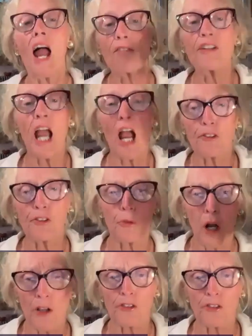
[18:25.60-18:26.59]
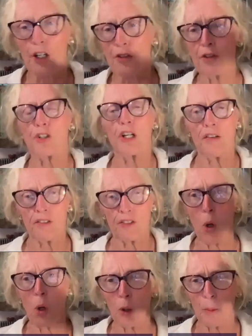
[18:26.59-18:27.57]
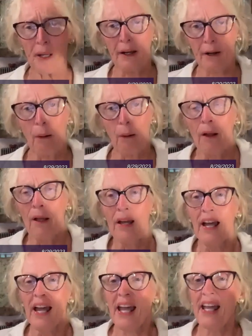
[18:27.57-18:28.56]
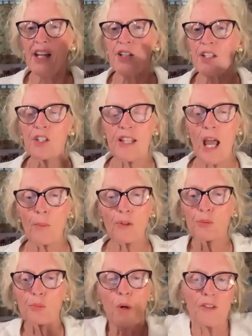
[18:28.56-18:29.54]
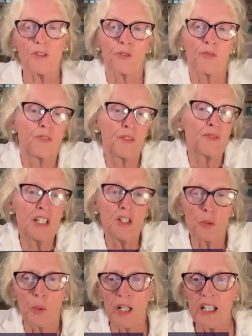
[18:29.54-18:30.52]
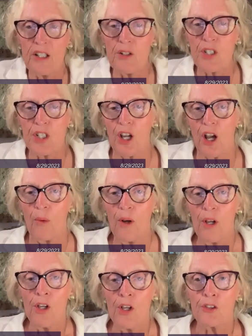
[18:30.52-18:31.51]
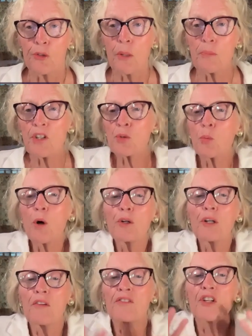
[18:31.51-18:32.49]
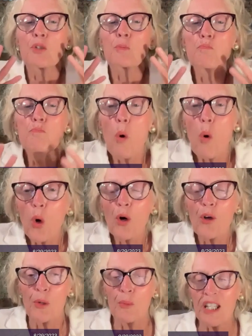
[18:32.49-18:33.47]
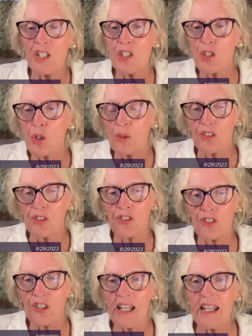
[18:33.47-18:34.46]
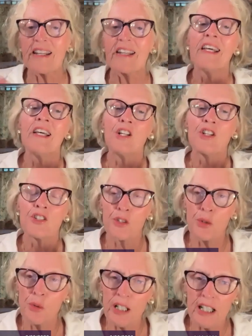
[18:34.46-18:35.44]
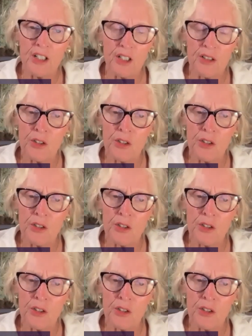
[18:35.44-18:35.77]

every house across the country should have a solar panel. And that was what 15 20 years ago. So I'm just mm-hmm. wondering if there's more that we can do as a state to in,